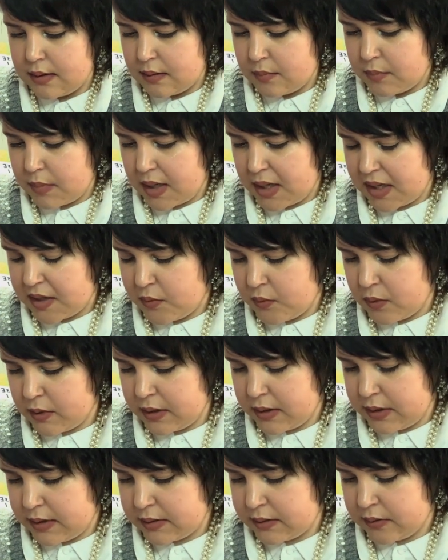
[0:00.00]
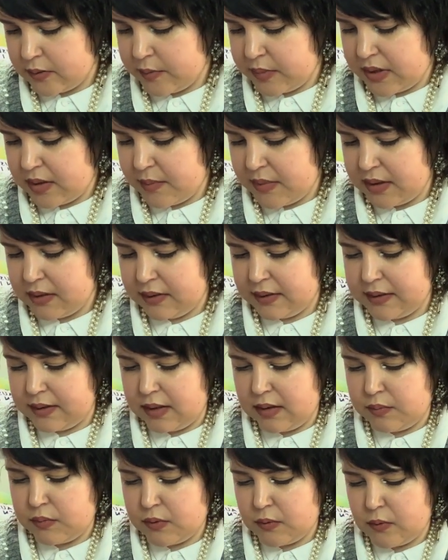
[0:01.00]
bag organizer, but I mainly
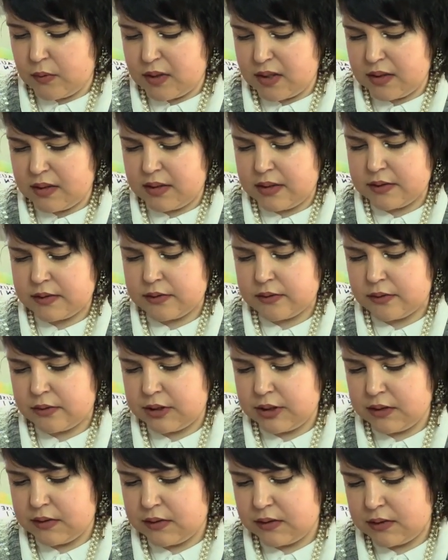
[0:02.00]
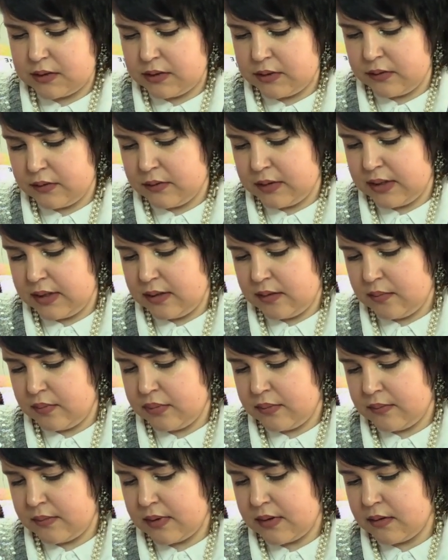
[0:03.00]
keep the organizer just to keep,
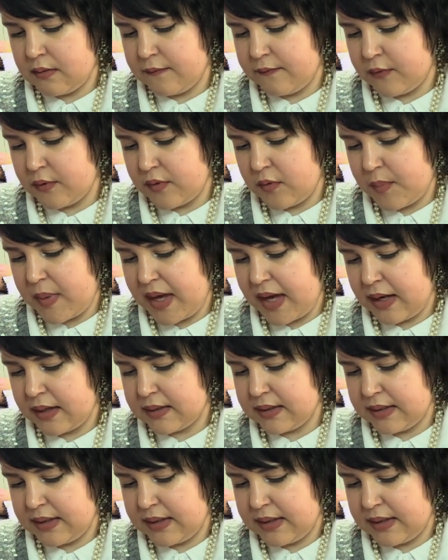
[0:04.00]
the, for the bag to